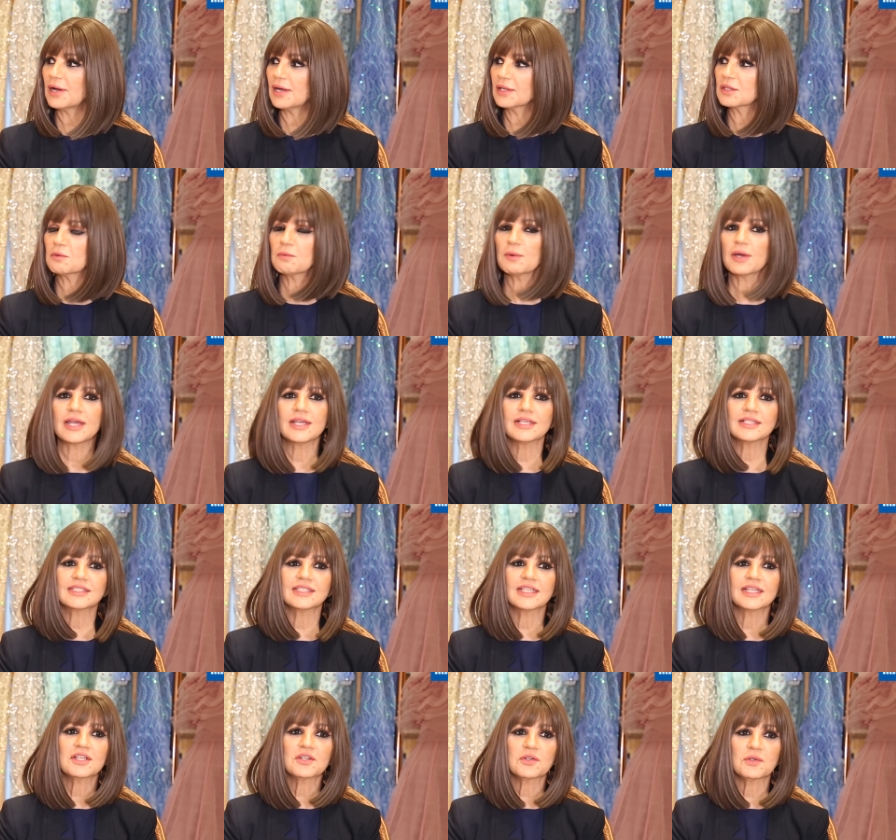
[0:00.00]
otherwise
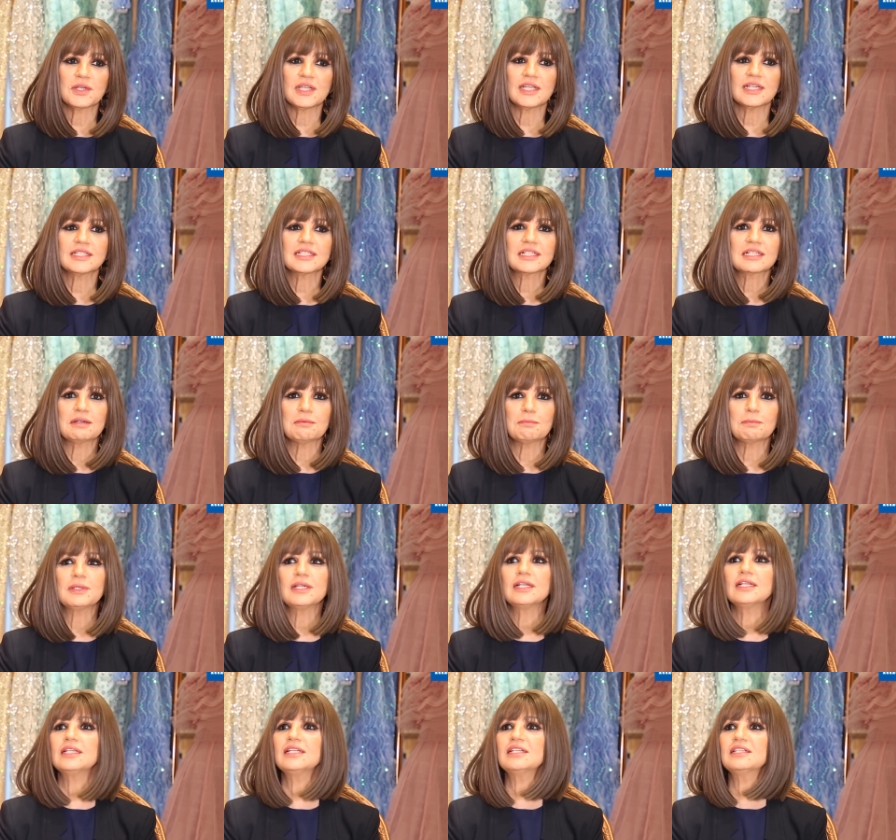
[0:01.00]
they create a
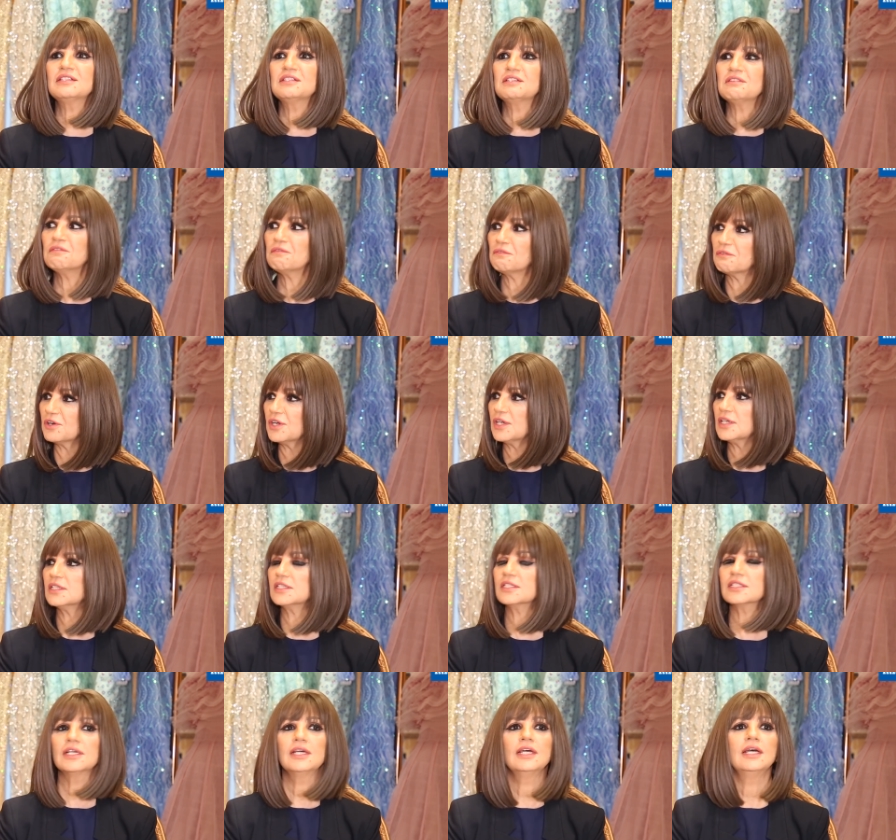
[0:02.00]
completely
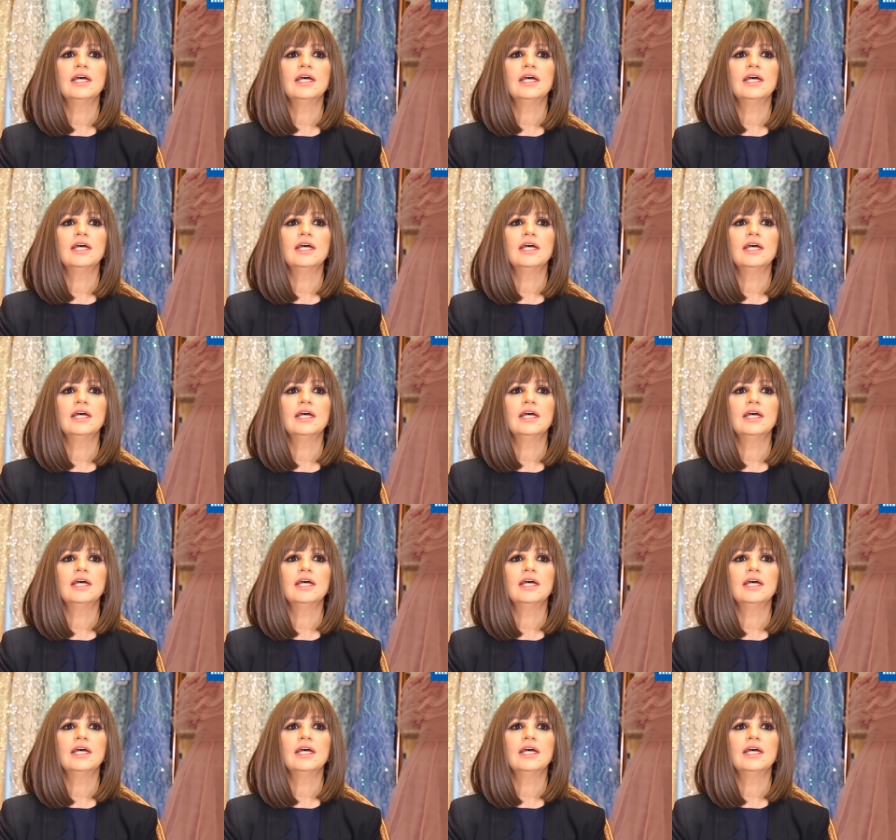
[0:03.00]
different